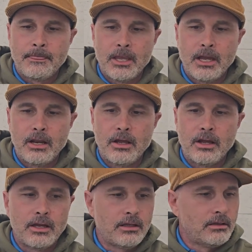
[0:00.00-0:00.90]
And
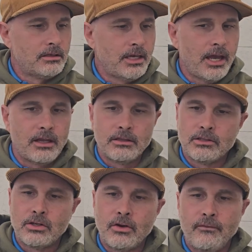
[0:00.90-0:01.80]
and
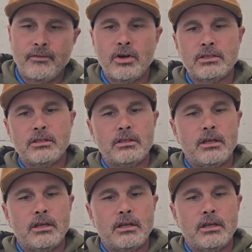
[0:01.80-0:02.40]
so first